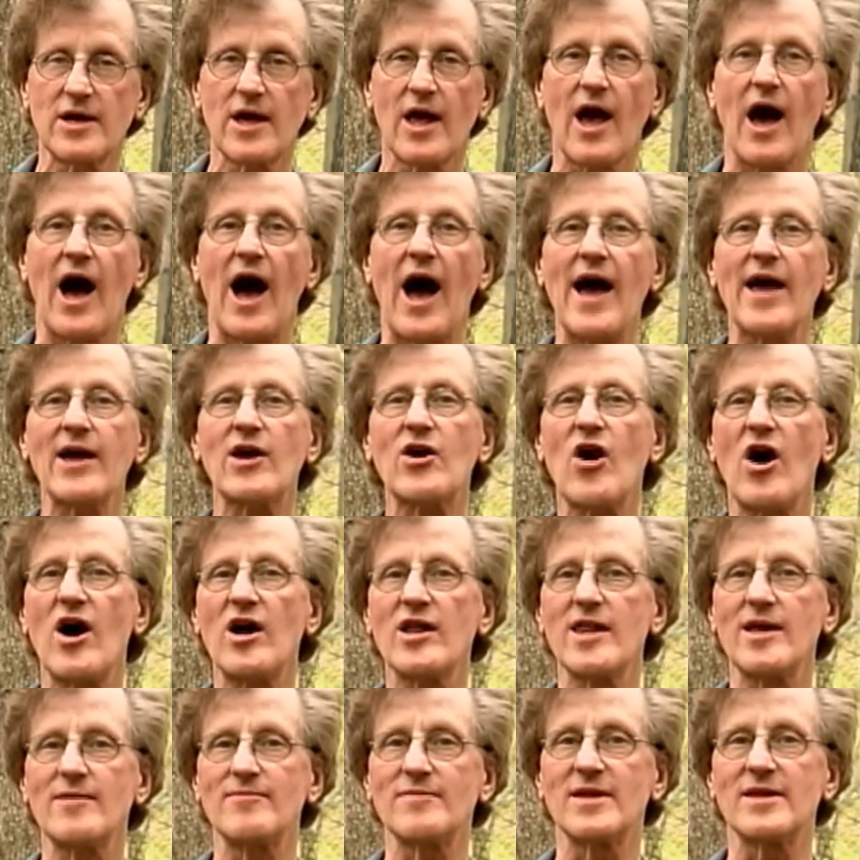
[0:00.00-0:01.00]
I call
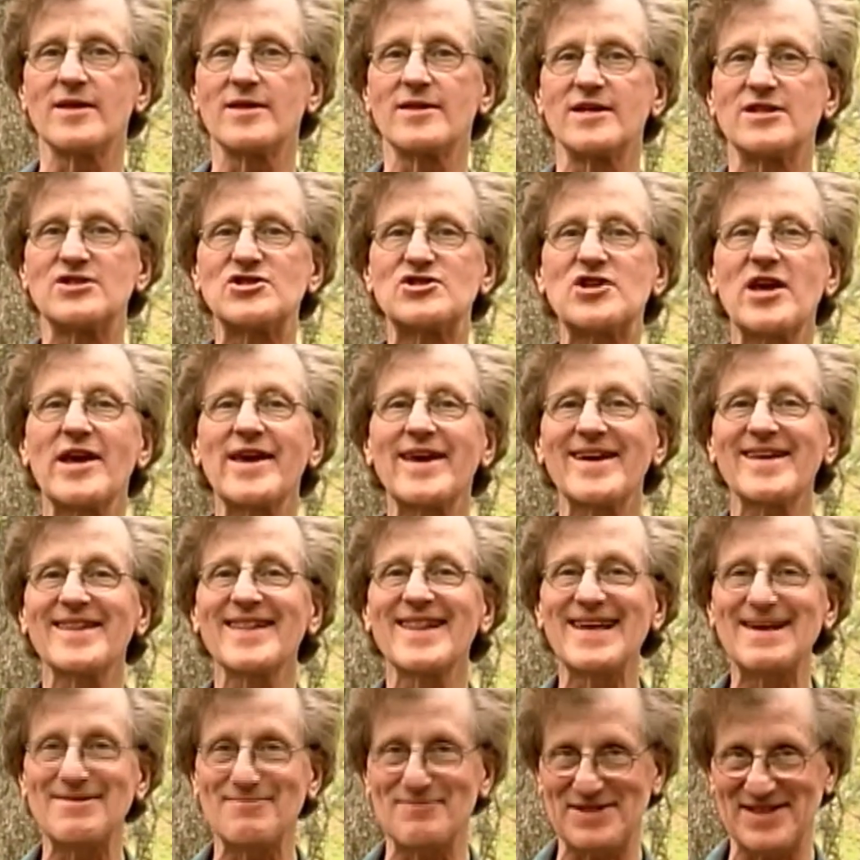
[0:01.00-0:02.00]
them the cheek and
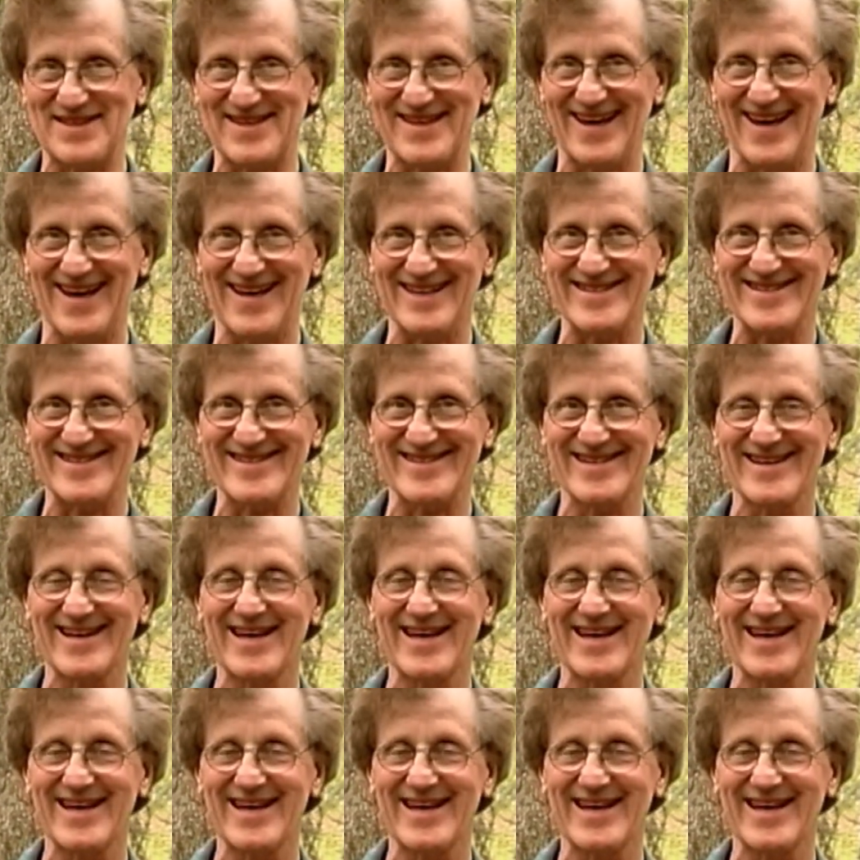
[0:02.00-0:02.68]
lips test.